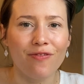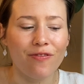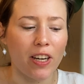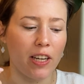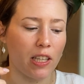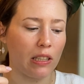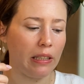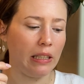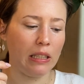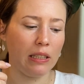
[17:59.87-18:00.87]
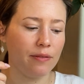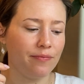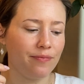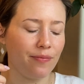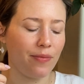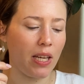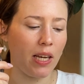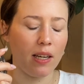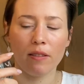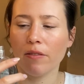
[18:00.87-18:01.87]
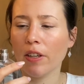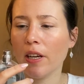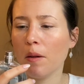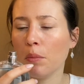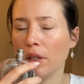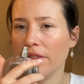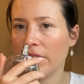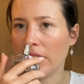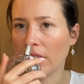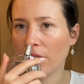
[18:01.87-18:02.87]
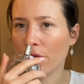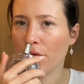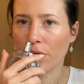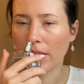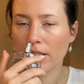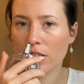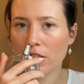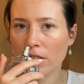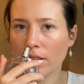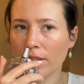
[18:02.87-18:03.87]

very clean. Yeah, very uplifting, fresh,